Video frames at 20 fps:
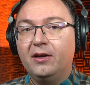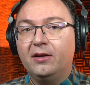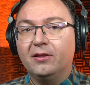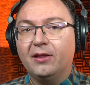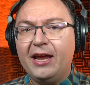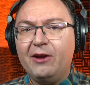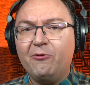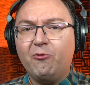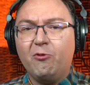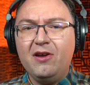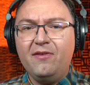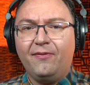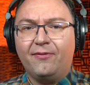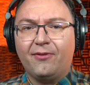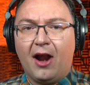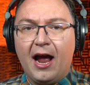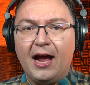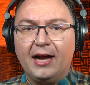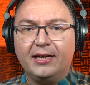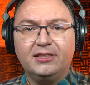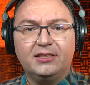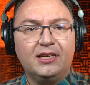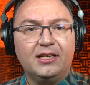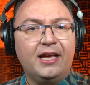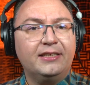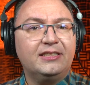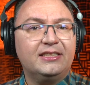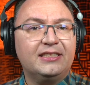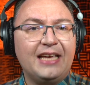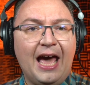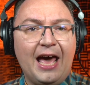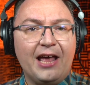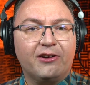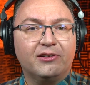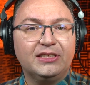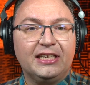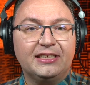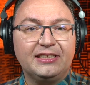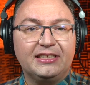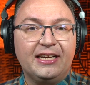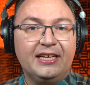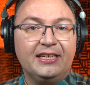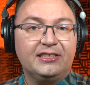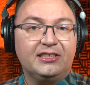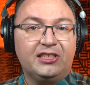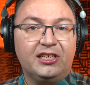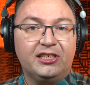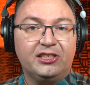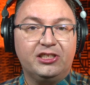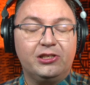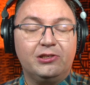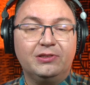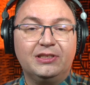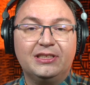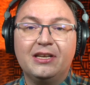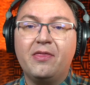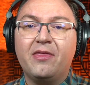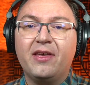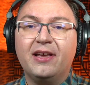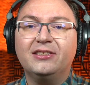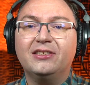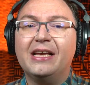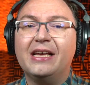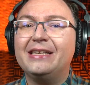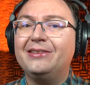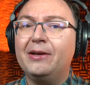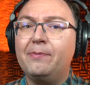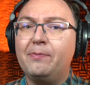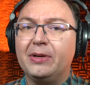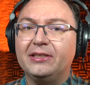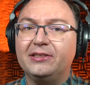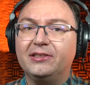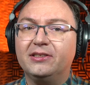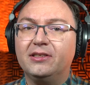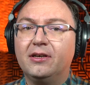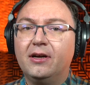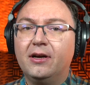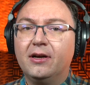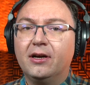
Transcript: Light refracts and scatters as it hits tissues and things like lipids,